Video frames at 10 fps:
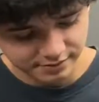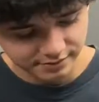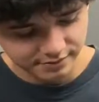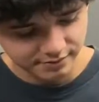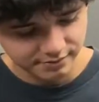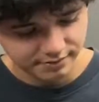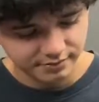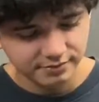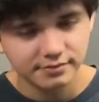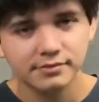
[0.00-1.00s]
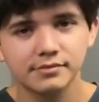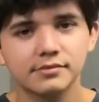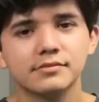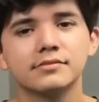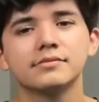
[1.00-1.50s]

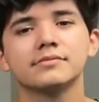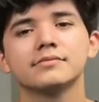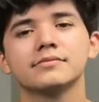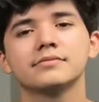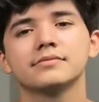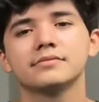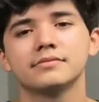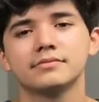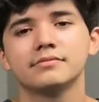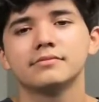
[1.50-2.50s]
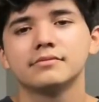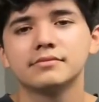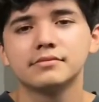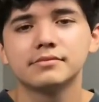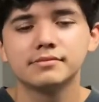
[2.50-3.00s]

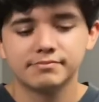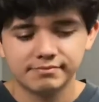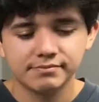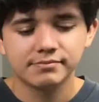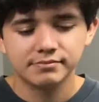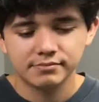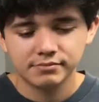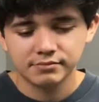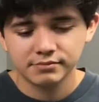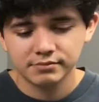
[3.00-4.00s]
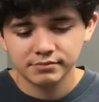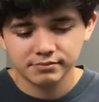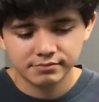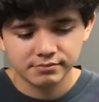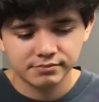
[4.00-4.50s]

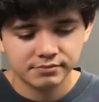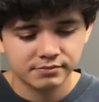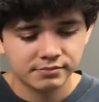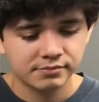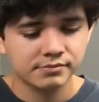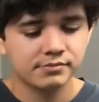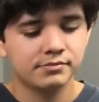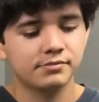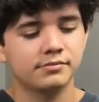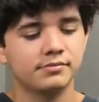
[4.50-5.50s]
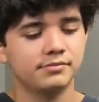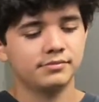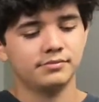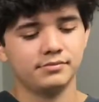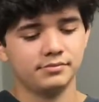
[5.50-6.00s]

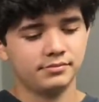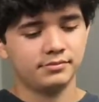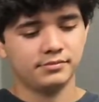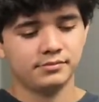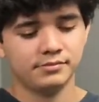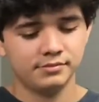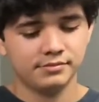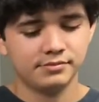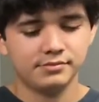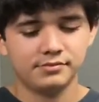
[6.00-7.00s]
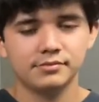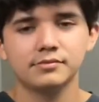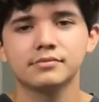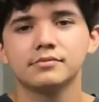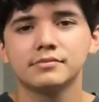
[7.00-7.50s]

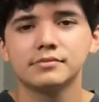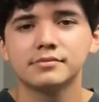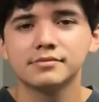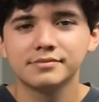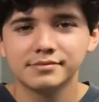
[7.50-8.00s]
(silent)